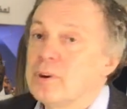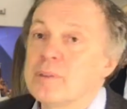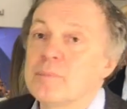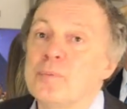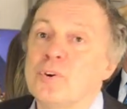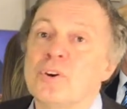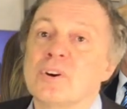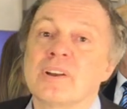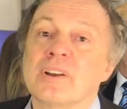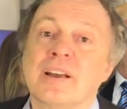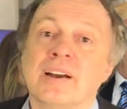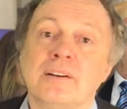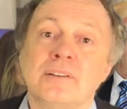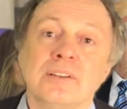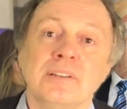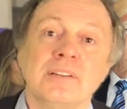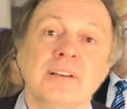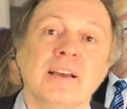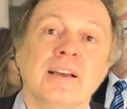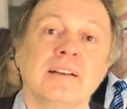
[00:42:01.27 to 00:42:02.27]
and more
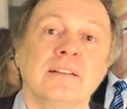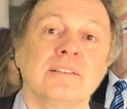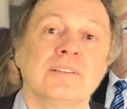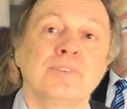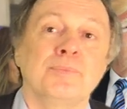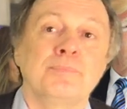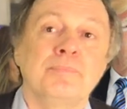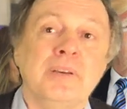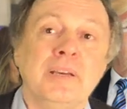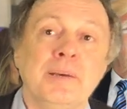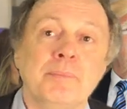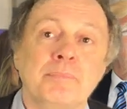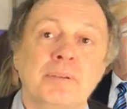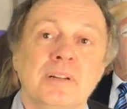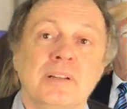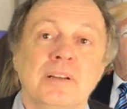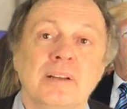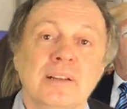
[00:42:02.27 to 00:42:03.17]
contact to people